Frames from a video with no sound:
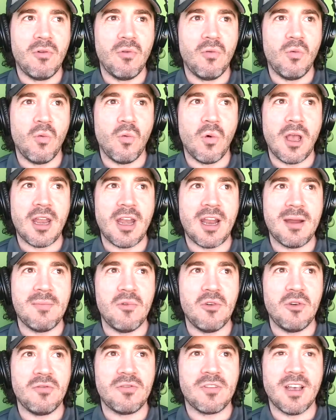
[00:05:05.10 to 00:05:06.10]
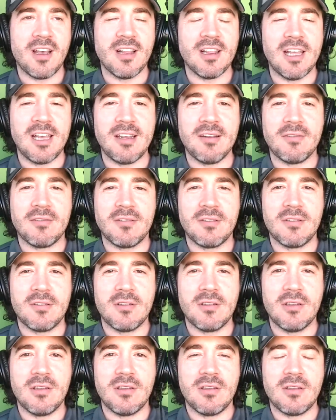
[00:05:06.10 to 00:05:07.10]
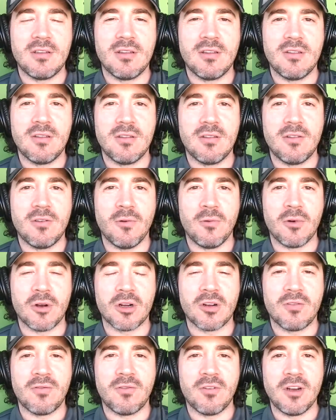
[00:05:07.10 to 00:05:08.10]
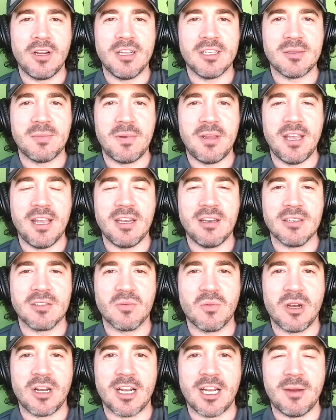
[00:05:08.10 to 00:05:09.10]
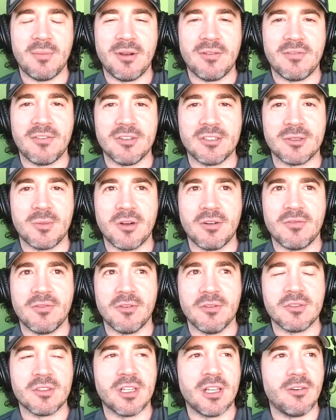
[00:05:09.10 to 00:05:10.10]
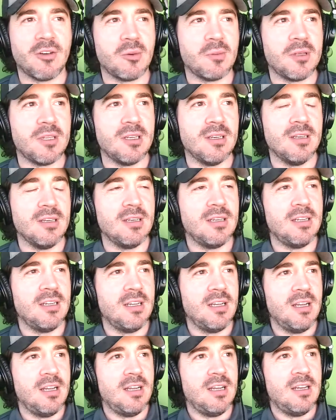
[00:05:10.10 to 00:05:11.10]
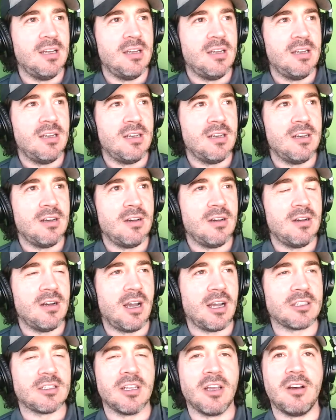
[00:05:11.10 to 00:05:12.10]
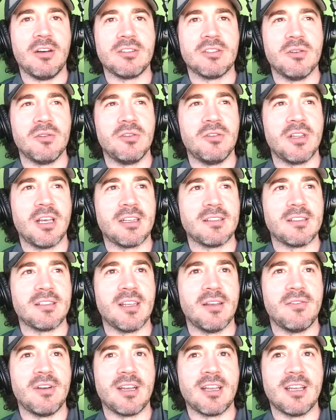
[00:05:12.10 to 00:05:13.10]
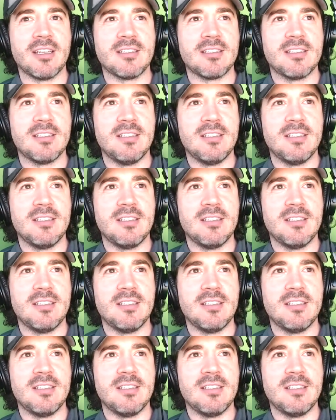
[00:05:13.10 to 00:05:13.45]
when I moved to LA to work for ESPN is when I got my first smartphone. So that would have been actually also 2007, I guess.